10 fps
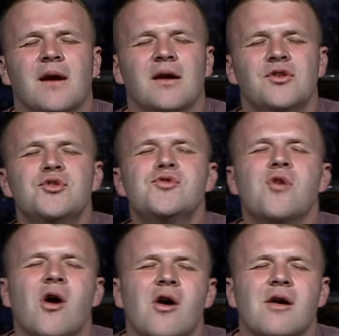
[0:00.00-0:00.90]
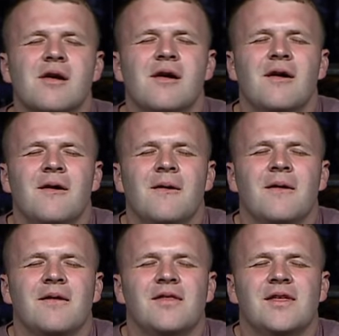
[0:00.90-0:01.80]
God, you are
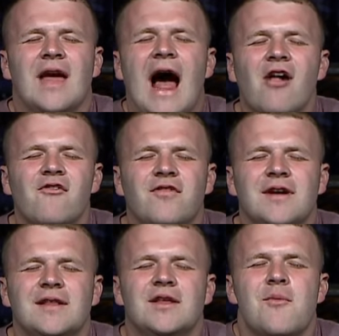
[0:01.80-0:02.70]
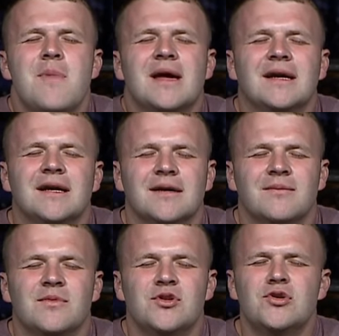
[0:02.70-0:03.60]
the Alpha and the Omega.
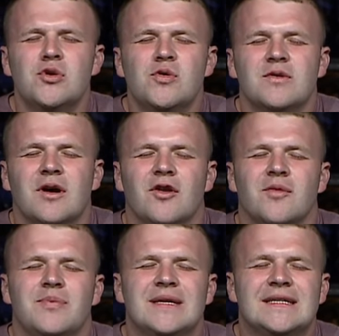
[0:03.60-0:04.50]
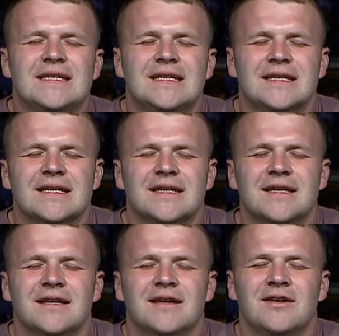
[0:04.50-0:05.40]
You are the beginning,
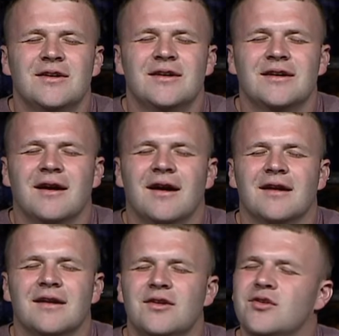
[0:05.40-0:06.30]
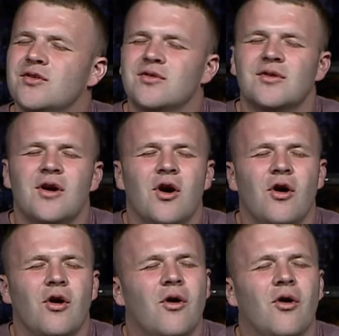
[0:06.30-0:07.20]
God, and you
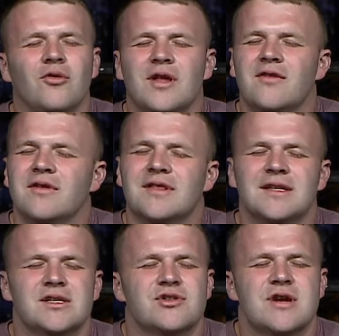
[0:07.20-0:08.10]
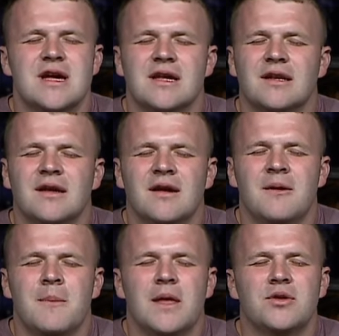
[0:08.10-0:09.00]
hold everything in your hand,
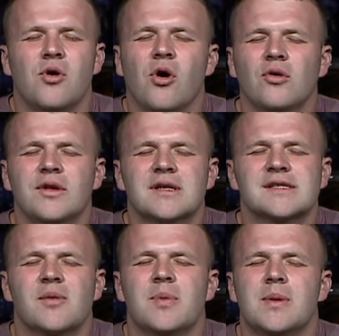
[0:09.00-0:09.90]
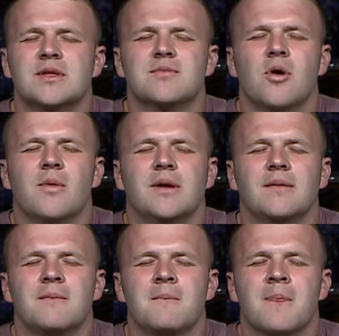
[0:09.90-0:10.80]
and you hold us up in this moment,